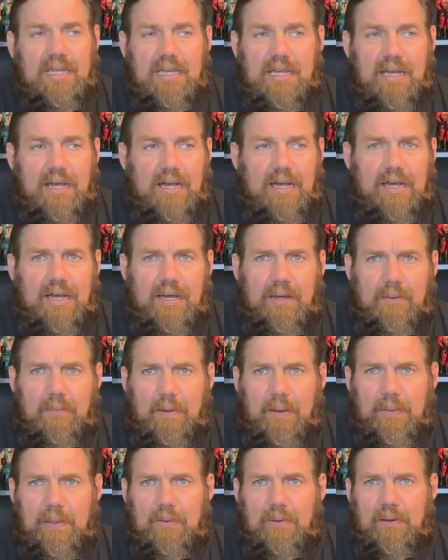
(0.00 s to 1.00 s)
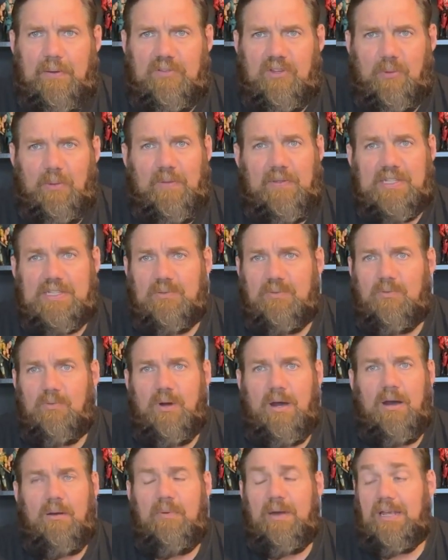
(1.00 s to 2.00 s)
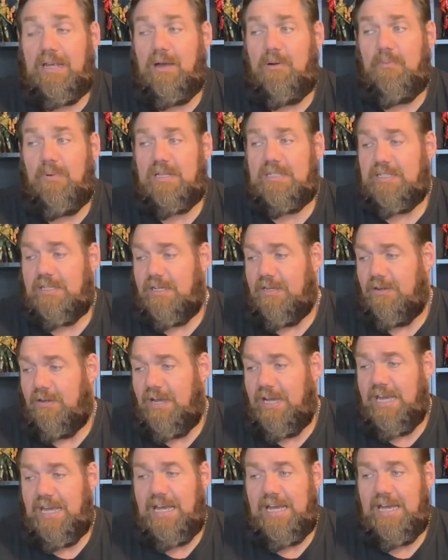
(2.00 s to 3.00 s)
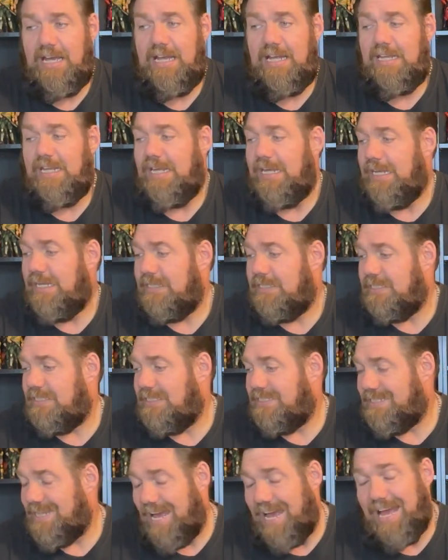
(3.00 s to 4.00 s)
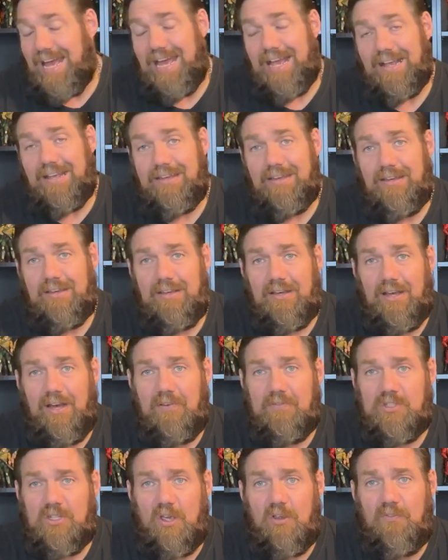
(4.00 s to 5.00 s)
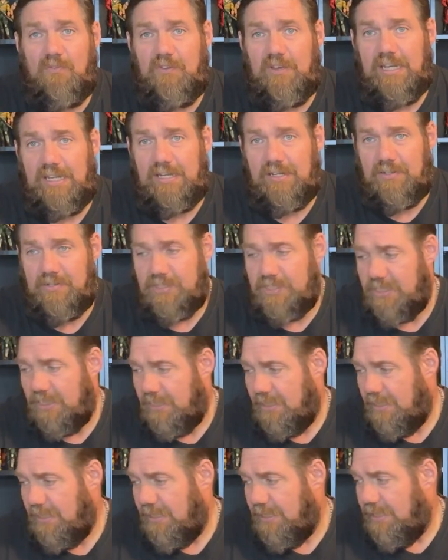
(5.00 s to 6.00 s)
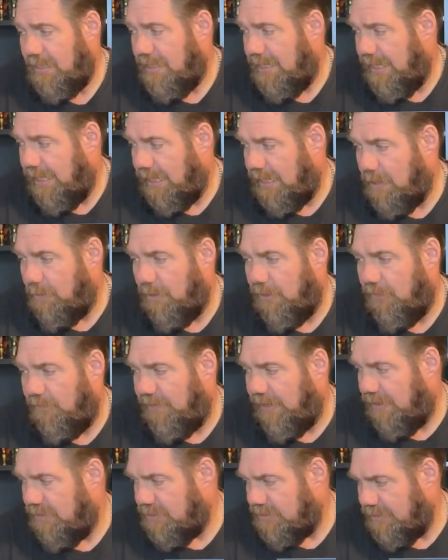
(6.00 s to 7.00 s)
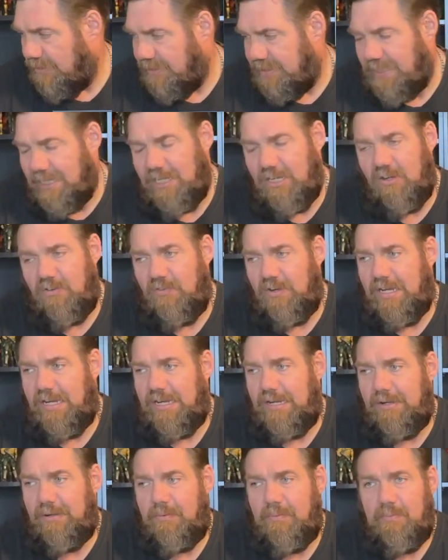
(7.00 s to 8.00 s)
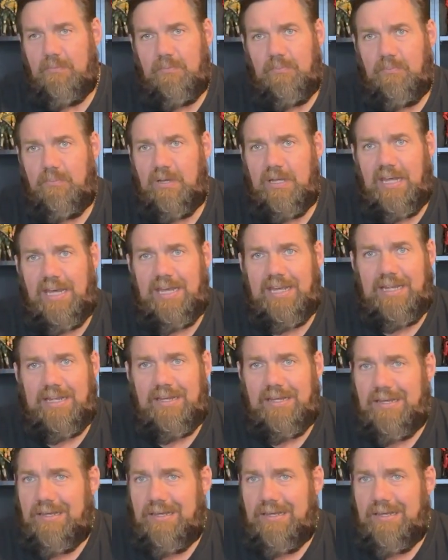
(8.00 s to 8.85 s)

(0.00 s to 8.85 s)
I think I talked about this a couple months ago. I had a stack of Joe figures and a couple other figures sitting over there. But hey,